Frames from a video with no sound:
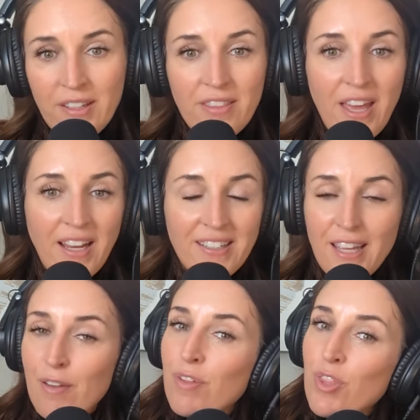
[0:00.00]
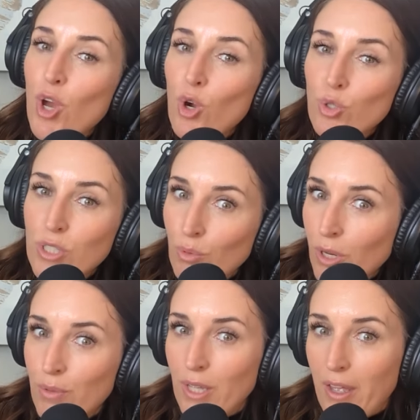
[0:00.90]
That even though
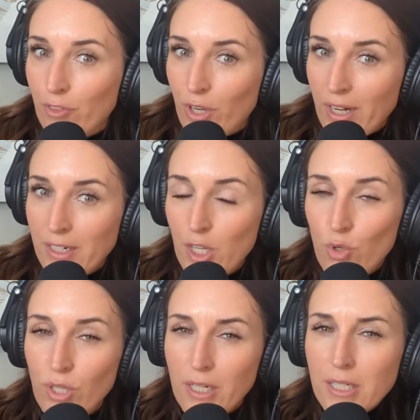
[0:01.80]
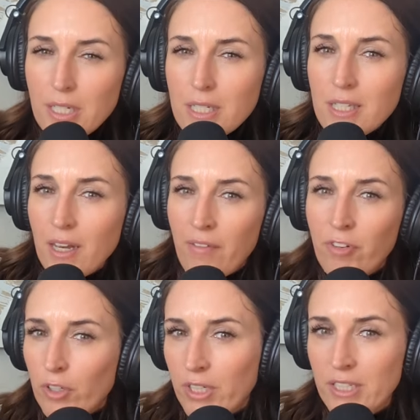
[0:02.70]
sometimes I have grandiose ideas and I'm
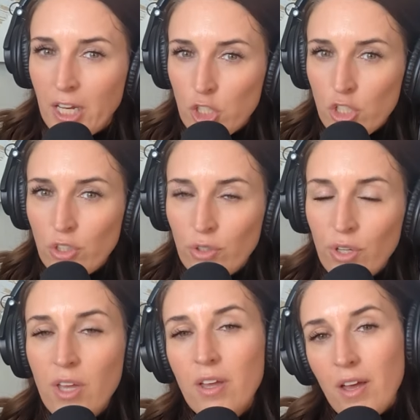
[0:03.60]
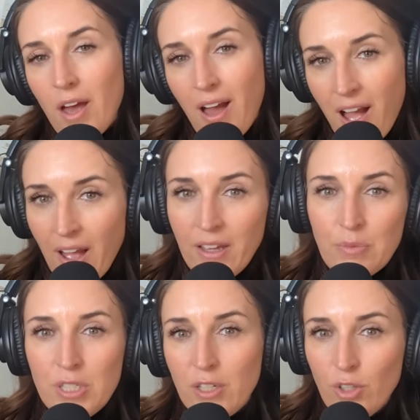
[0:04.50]
very intentional, I
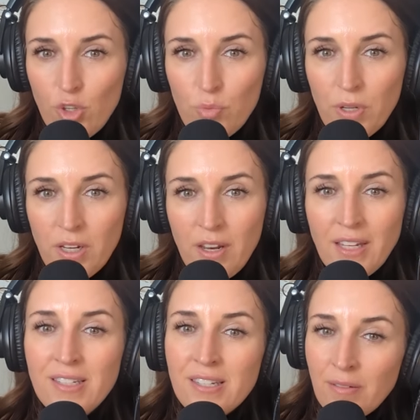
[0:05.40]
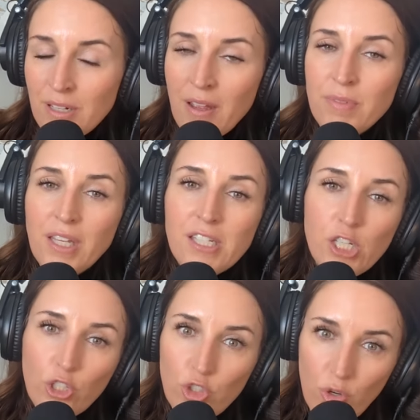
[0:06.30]
am still human, and sometimes I
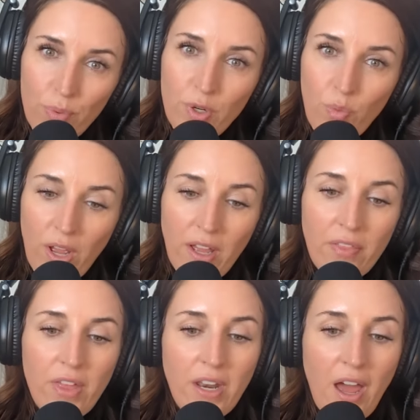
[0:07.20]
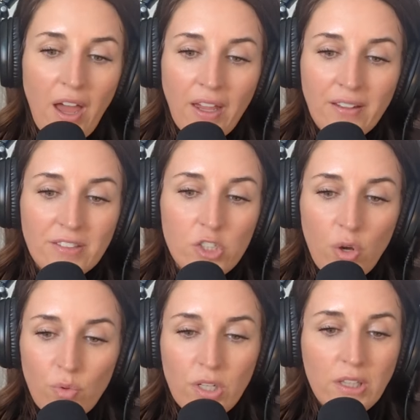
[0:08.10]
still show up in a way that I
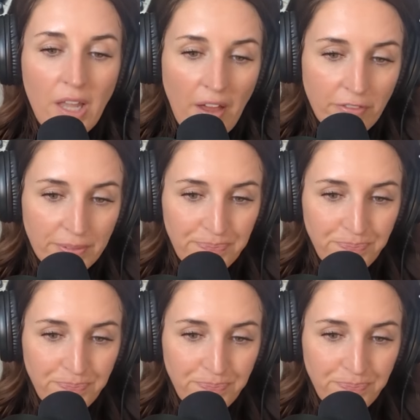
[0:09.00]
don't love.